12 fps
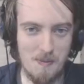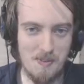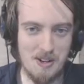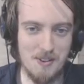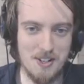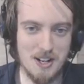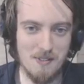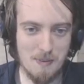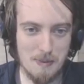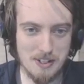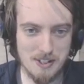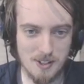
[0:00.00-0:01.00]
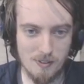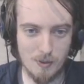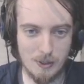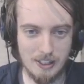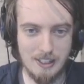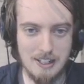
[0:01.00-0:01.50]
and pretty much every piece of
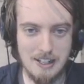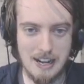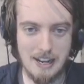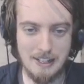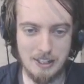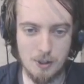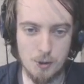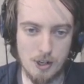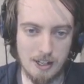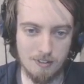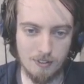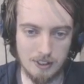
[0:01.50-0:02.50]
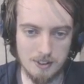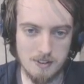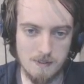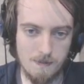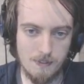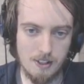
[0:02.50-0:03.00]
software, and it can drag things.
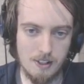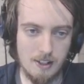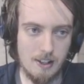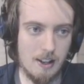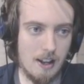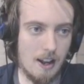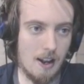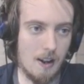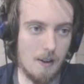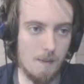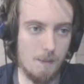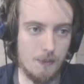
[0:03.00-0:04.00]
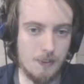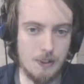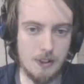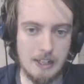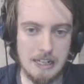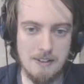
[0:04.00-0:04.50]
You
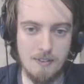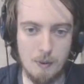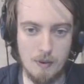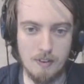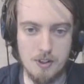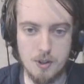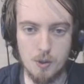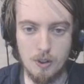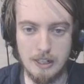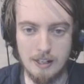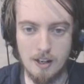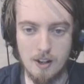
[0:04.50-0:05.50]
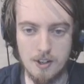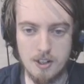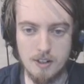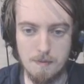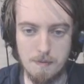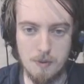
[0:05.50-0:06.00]
can even, with this tool, enlarge
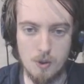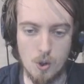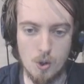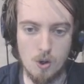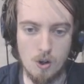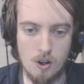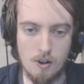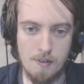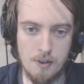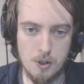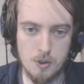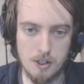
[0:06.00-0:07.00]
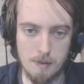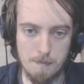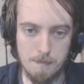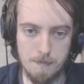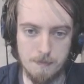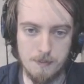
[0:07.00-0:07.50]
them or reduce them
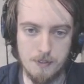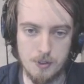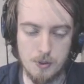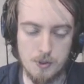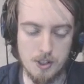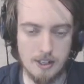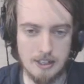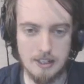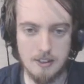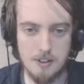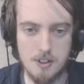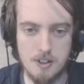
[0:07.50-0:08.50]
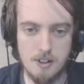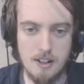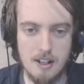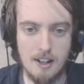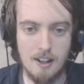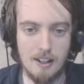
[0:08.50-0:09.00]
to tininess,
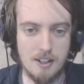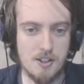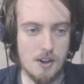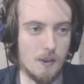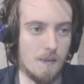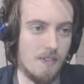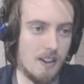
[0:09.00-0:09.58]
like so.